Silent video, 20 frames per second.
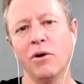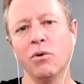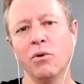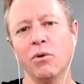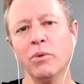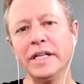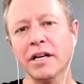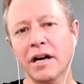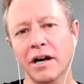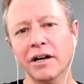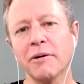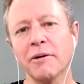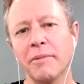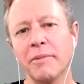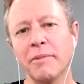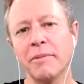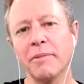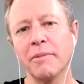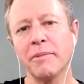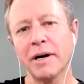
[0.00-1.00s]
how we talk
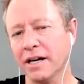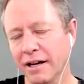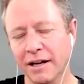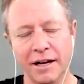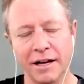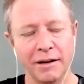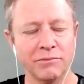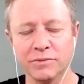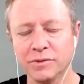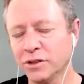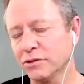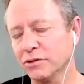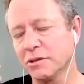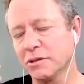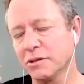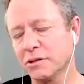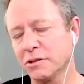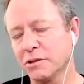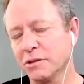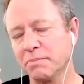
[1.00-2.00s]
about it, I, I'm, you're
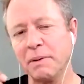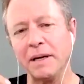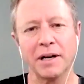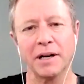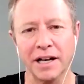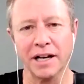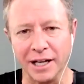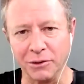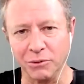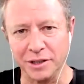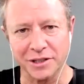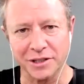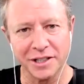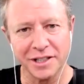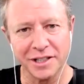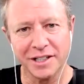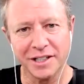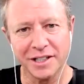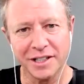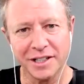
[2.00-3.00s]
speaking my
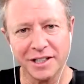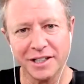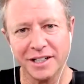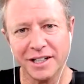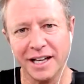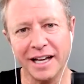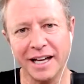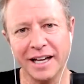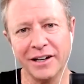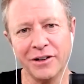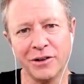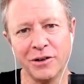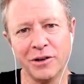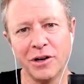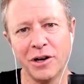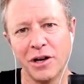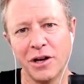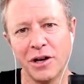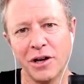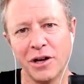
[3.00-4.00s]
language,
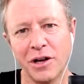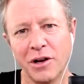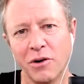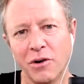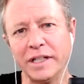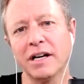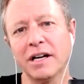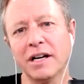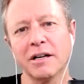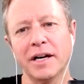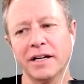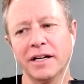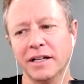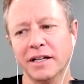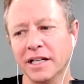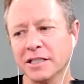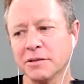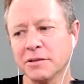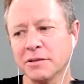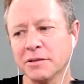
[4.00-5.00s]
and we talk
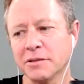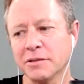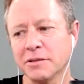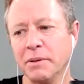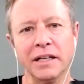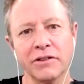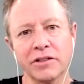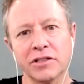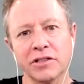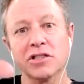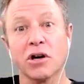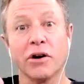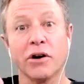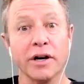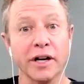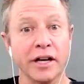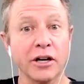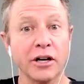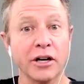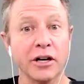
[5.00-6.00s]
about it as being the
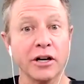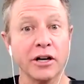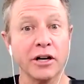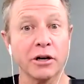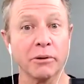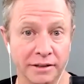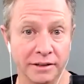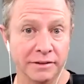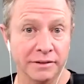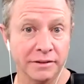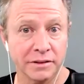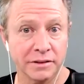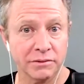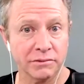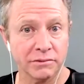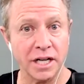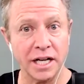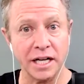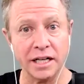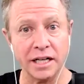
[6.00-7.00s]
start here button,
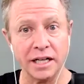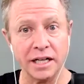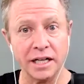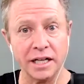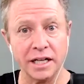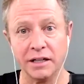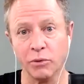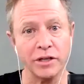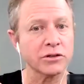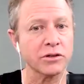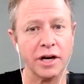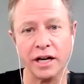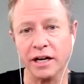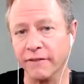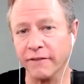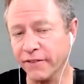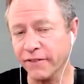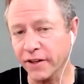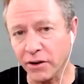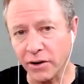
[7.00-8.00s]
right? When you're
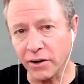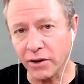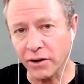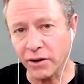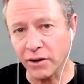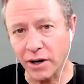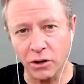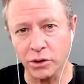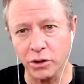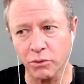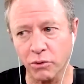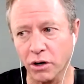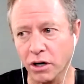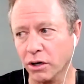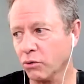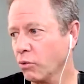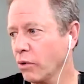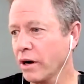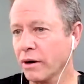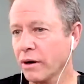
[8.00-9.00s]
trying to figure out who
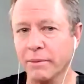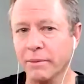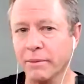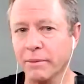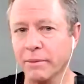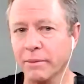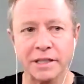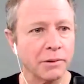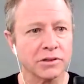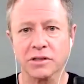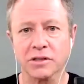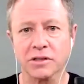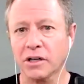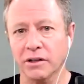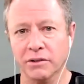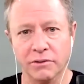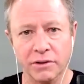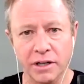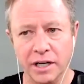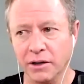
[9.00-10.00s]
you are, where am I supposed to
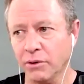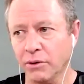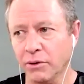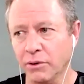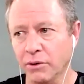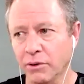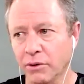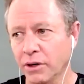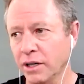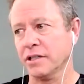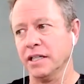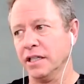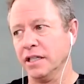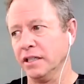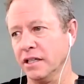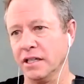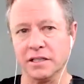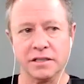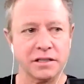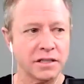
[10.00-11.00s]
start, right? What should I
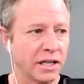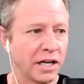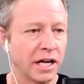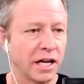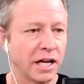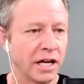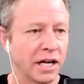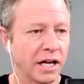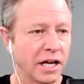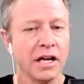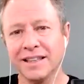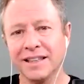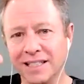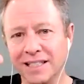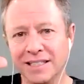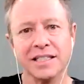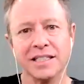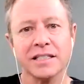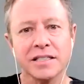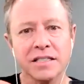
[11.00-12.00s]
take this? That,
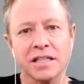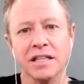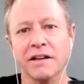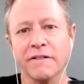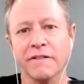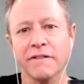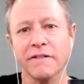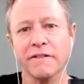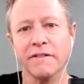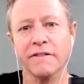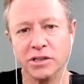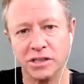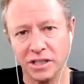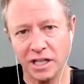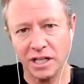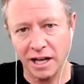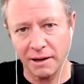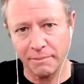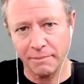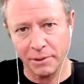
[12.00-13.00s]
this is the
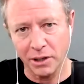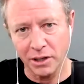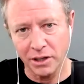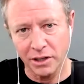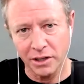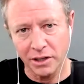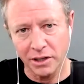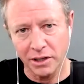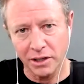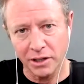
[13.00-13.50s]
first step.